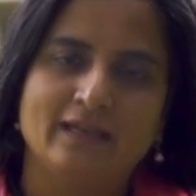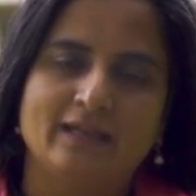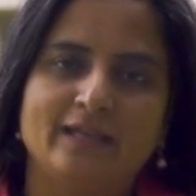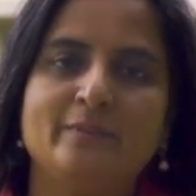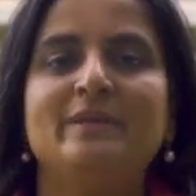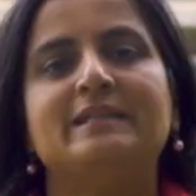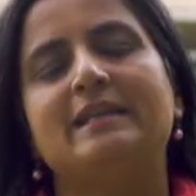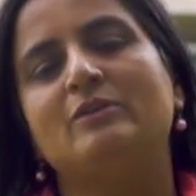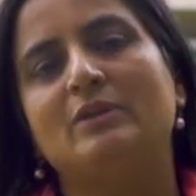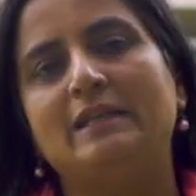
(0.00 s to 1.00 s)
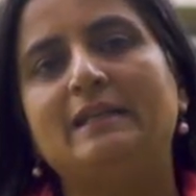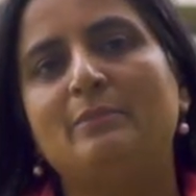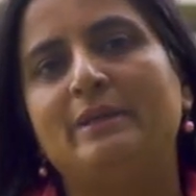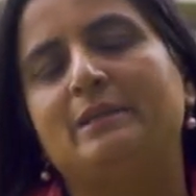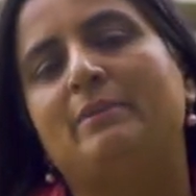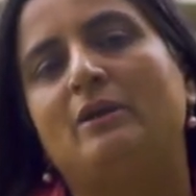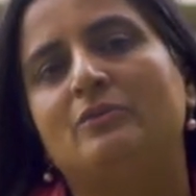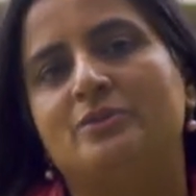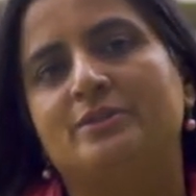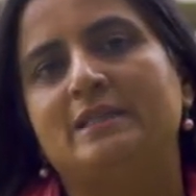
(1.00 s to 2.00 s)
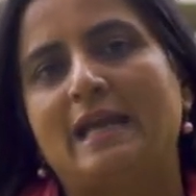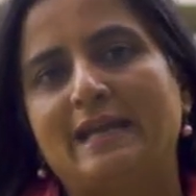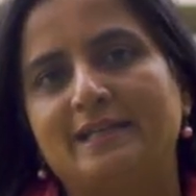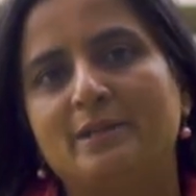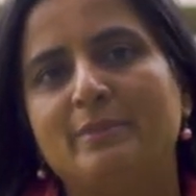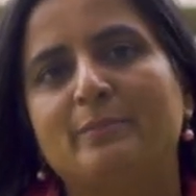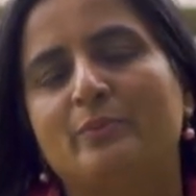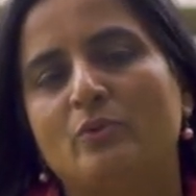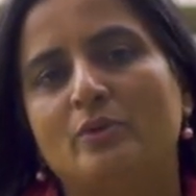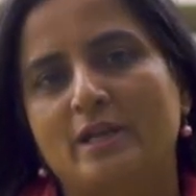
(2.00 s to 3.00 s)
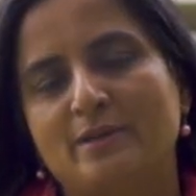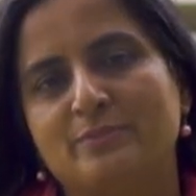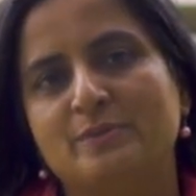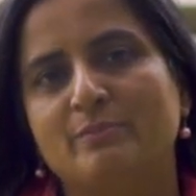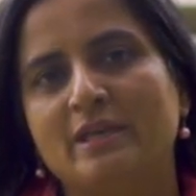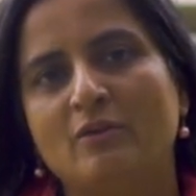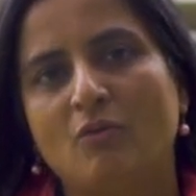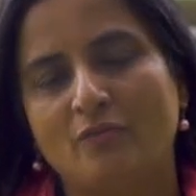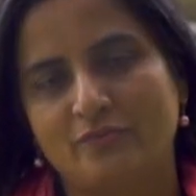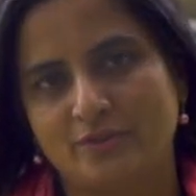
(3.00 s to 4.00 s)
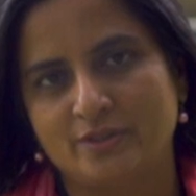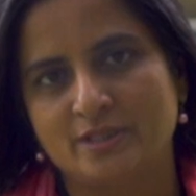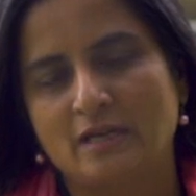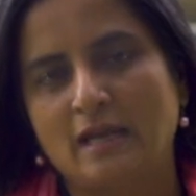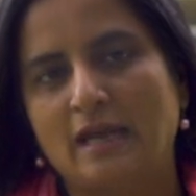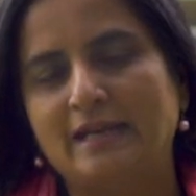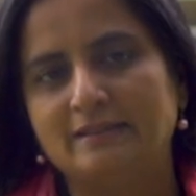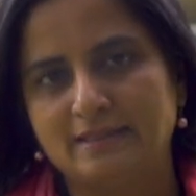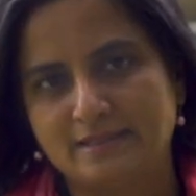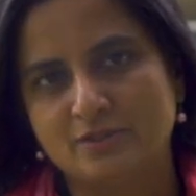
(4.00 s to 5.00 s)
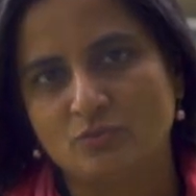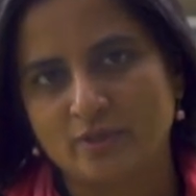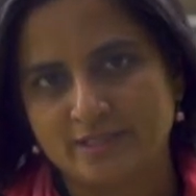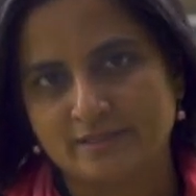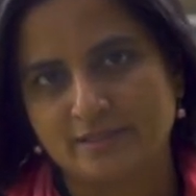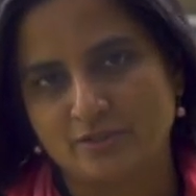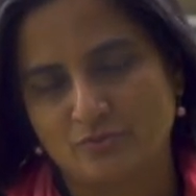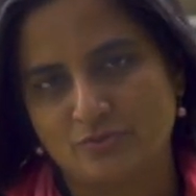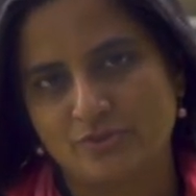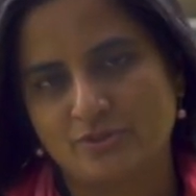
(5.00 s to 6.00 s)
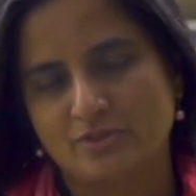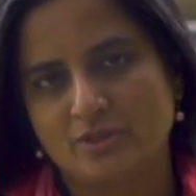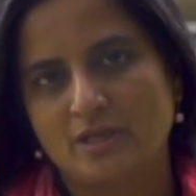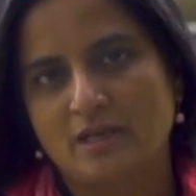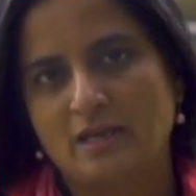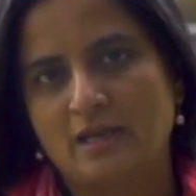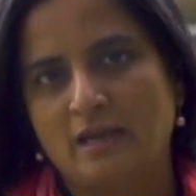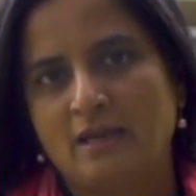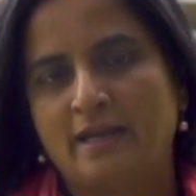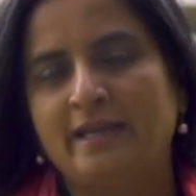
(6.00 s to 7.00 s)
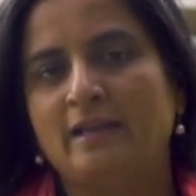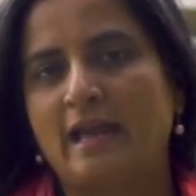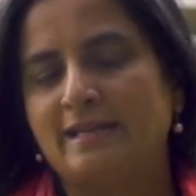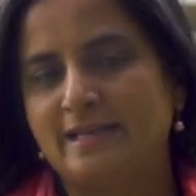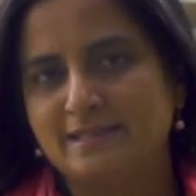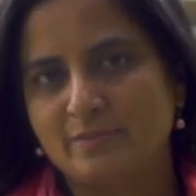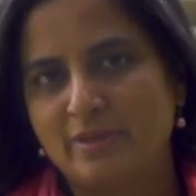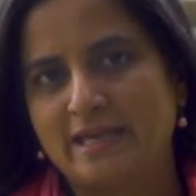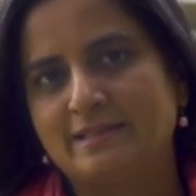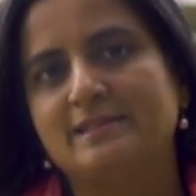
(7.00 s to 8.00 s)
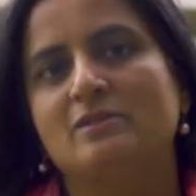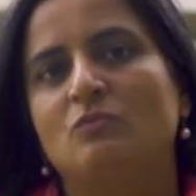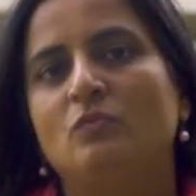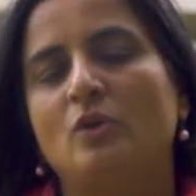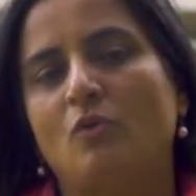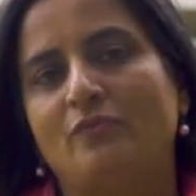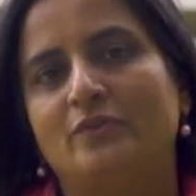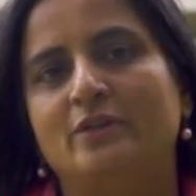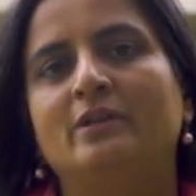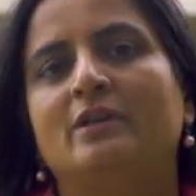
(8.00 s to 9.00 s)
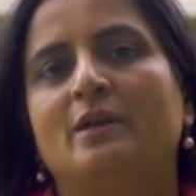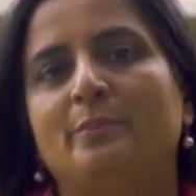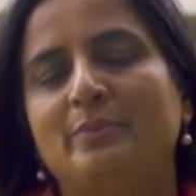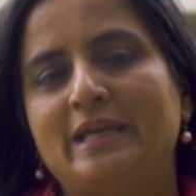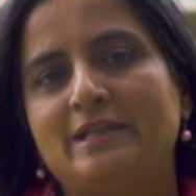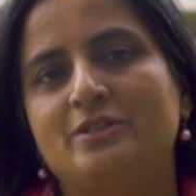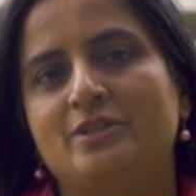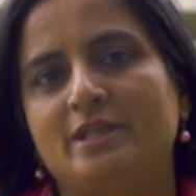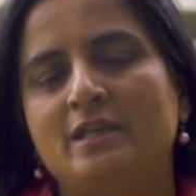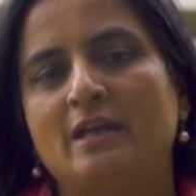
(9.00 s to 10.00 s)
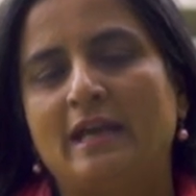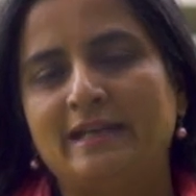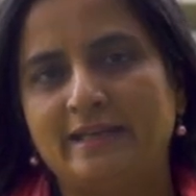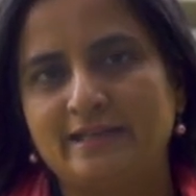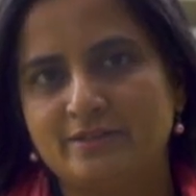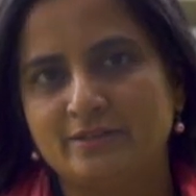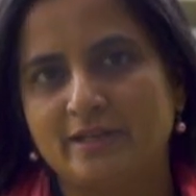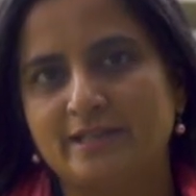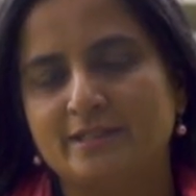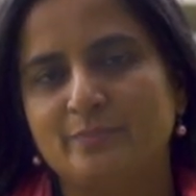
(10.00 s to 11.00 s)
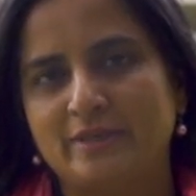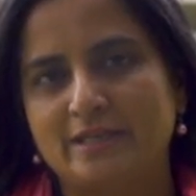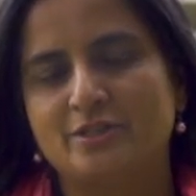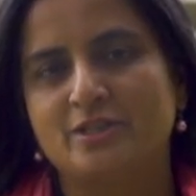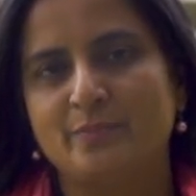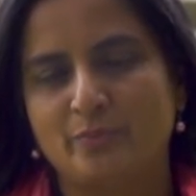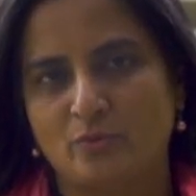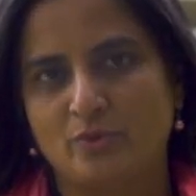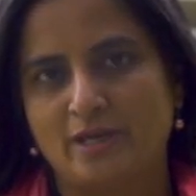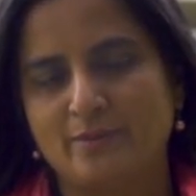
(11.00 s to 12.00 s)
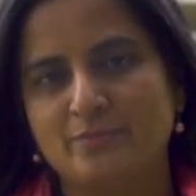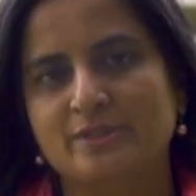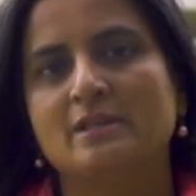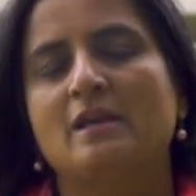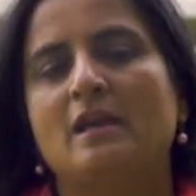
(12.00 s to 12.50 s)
Let me tell you a little bit about the academic programs being offered at these two institutes. At NCBS, we offer PhD and integrated PhD programs